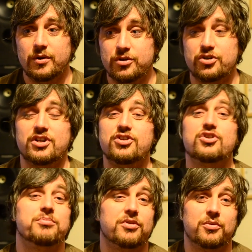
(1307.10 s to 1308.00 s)
We should
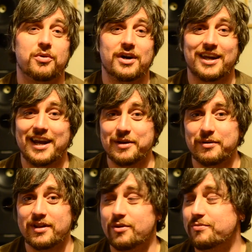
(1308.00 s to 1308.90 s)
enjoy putting the work in
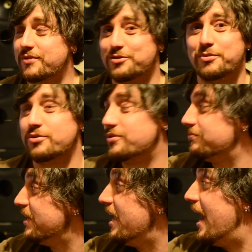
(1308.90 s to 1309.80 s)
anyway, though, I suppose.
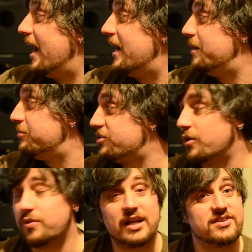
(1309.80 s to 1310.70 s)

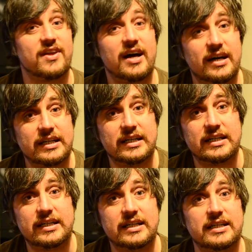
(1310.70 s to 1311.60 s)
So that's
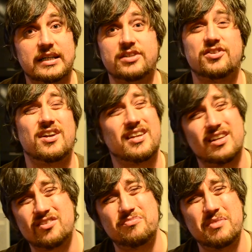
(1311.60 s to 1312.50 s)
that. Is there anything
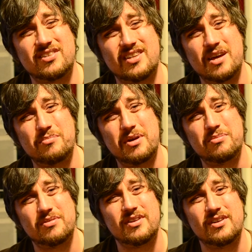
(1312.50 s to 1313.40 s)
else I've missed there, Bib,
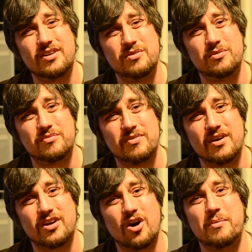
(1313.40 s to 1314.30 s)
that you
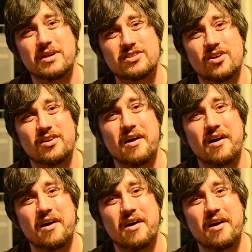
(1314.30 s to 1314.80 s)
would comment on?